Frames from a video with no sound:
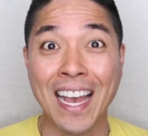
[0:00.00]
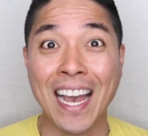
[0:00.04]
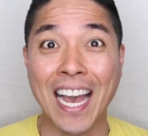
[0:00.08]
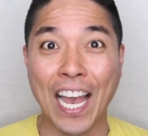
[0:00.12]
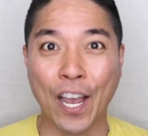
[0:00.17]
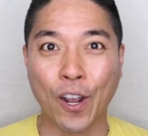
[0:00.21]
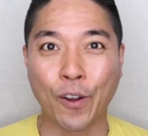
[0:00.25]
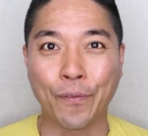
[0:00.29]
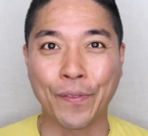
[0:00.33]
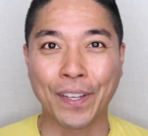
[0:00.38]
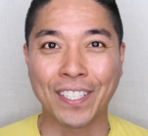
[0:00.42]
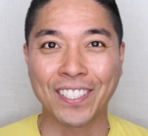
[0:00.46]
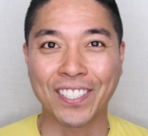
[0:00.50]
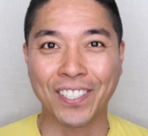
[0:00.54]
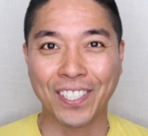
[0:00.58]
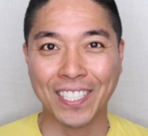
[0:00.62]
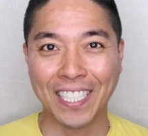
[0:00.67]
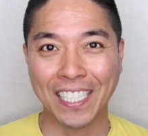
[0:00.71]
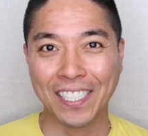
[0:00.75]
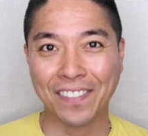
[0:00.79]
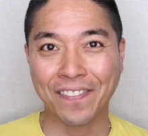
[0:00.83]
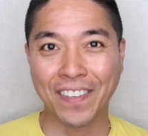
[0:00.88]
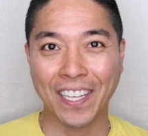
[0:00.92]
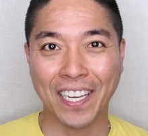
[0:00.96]
I hope you enjoyed
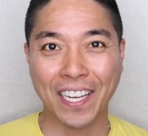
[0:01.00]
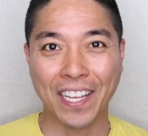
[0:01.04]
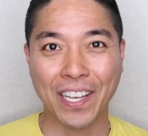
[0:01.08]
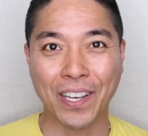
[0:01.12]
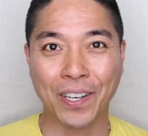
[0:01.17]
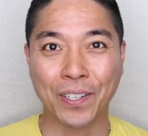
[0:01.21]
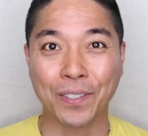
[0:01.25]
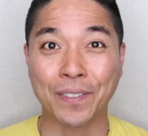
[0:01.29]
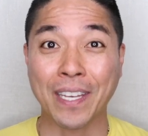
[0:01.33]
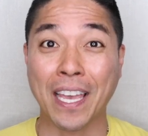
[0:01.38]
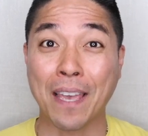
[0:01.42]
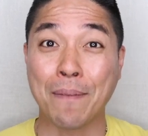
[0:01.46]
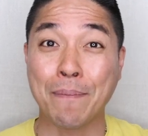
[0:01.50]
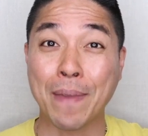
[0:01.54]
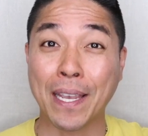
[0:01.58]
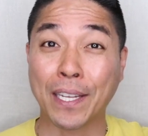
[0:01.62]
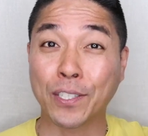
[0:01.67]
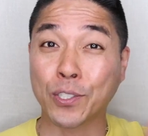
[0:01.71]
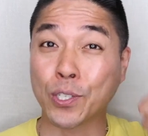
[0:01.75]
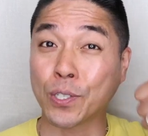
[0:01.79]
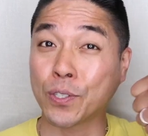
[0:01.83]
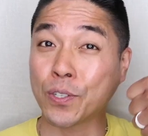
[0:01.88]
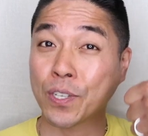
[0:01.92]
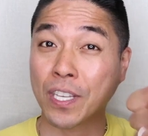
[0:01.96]
this video, and
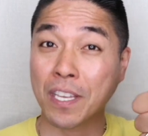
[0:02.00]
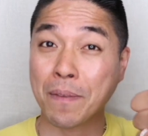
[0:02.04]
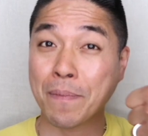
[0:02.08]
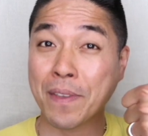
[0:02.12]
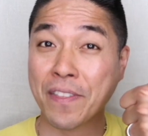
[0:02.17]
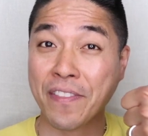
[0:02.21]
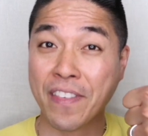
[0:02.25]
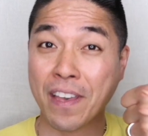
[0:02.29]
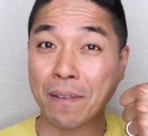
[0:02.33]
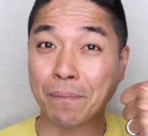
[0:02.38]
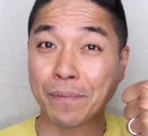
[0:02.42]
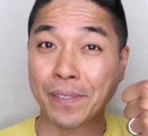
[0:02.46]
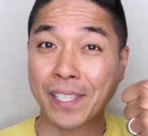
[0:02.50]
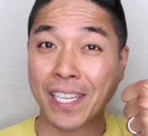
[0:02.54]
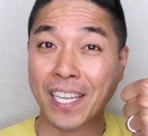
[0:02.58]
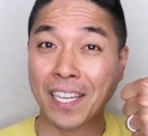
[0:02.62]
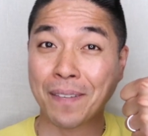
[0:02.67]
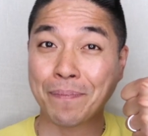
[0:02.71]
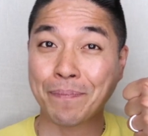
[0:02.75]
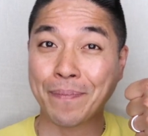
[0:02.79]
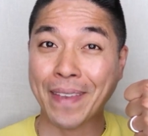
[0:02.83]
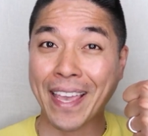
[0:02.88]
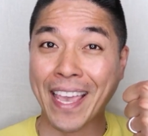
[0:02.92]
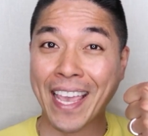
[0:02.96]
make sure to give me thumbs
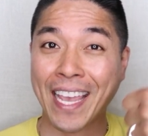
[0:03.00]
up,